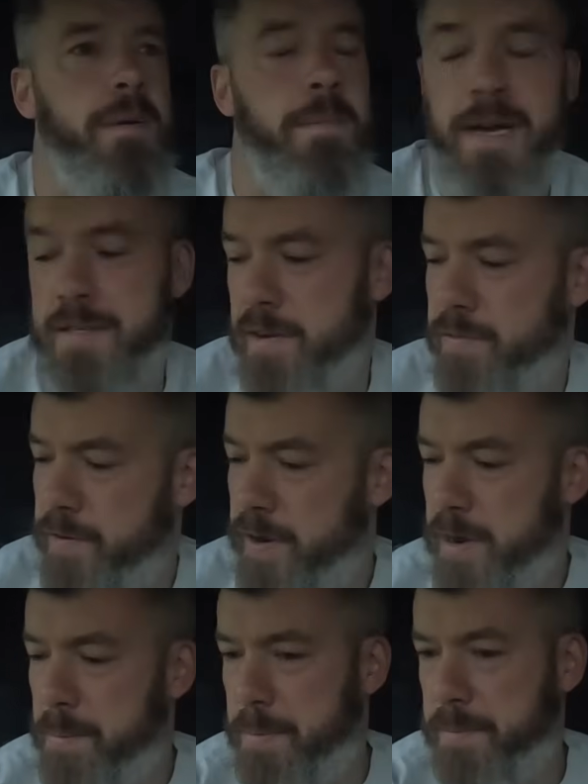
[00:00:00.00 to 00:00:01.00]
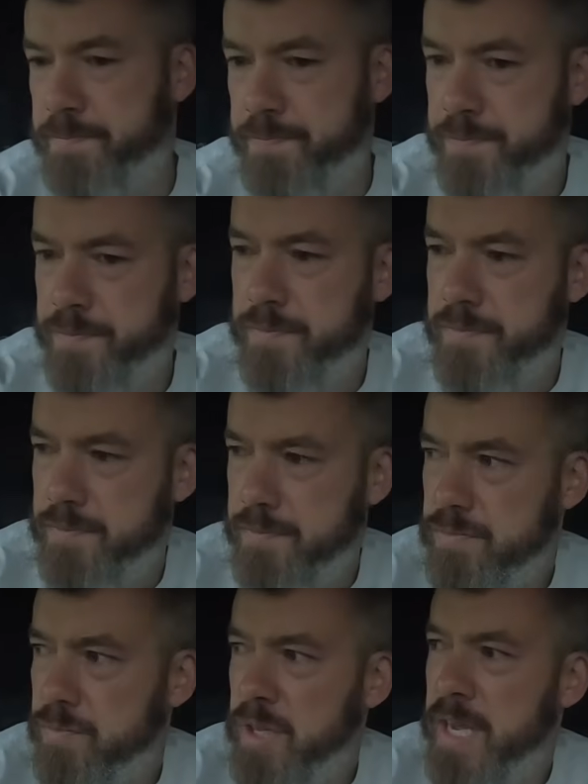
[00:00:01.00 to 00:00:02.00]
Packed everything up
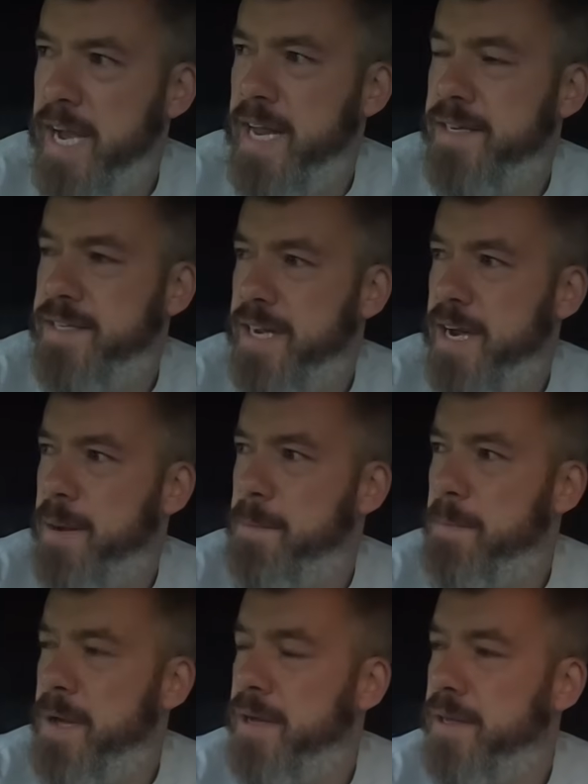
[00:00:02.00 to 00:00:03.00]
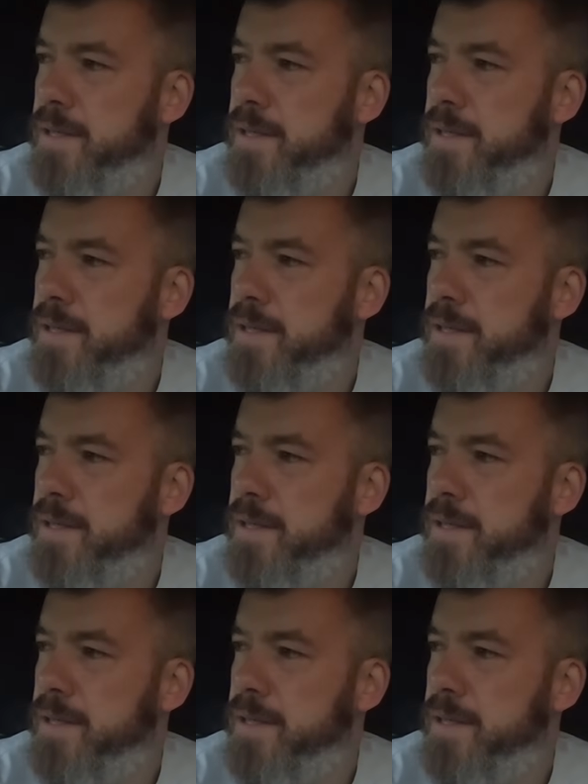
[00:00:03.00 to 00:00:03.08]
and I